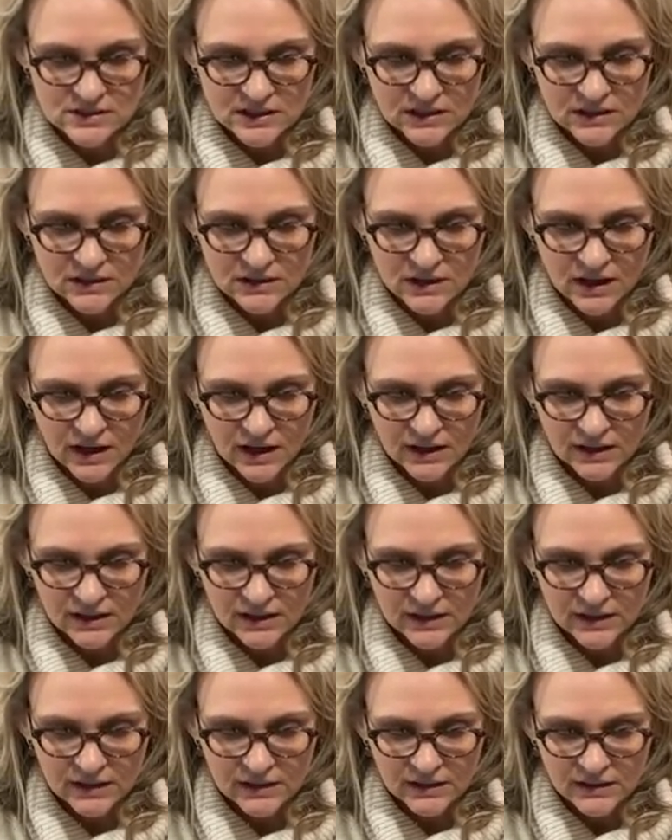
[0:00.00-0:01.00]

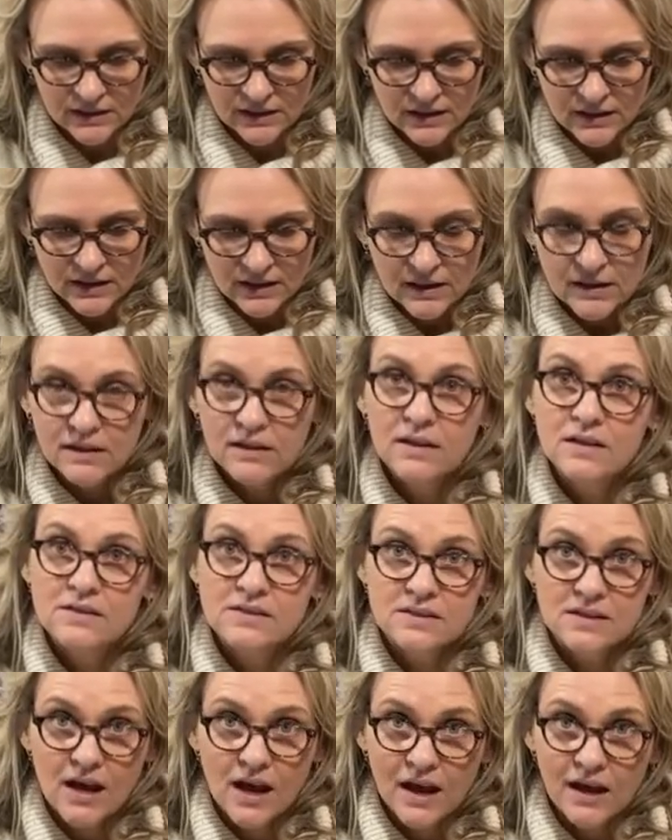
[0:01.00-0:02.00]
aligning the
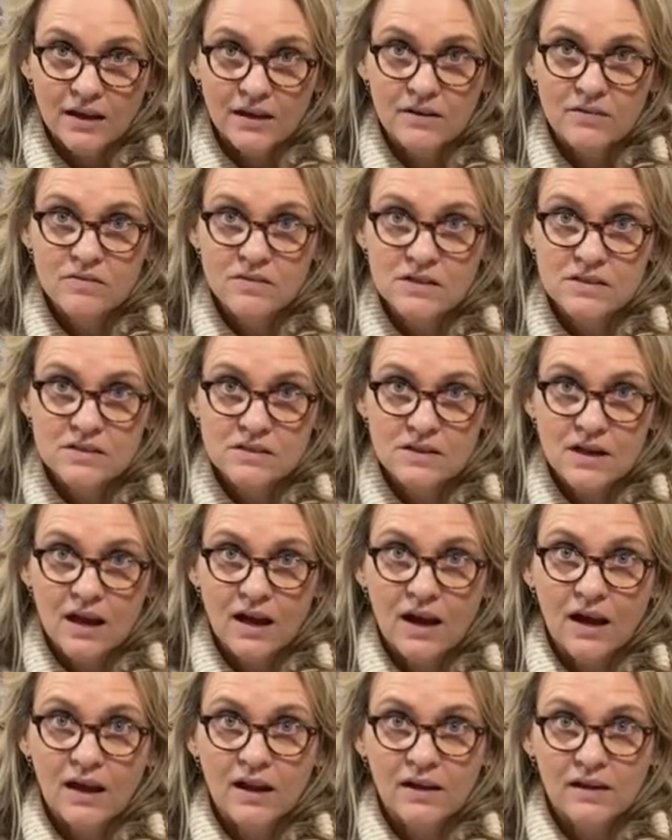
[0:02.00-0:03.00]
side of the
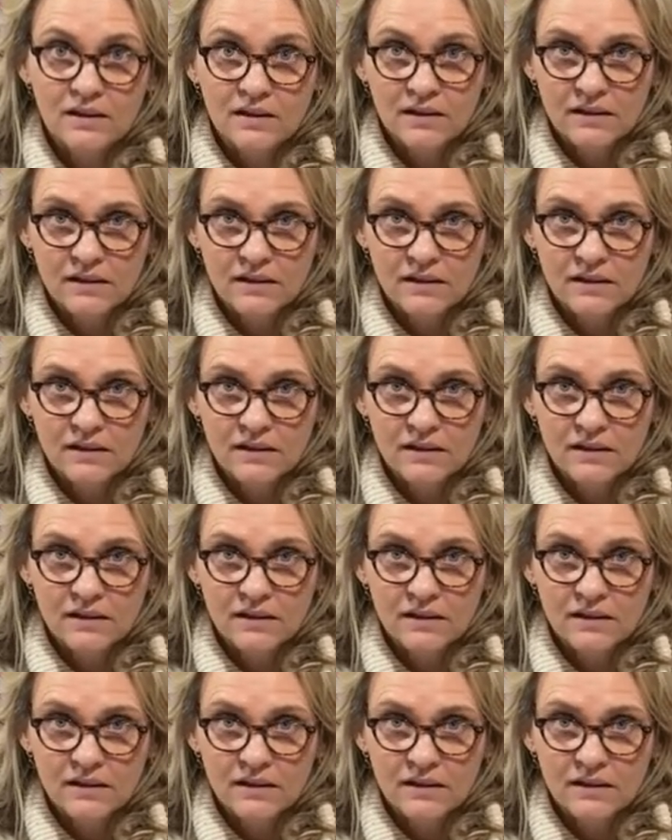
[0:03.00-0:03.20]
side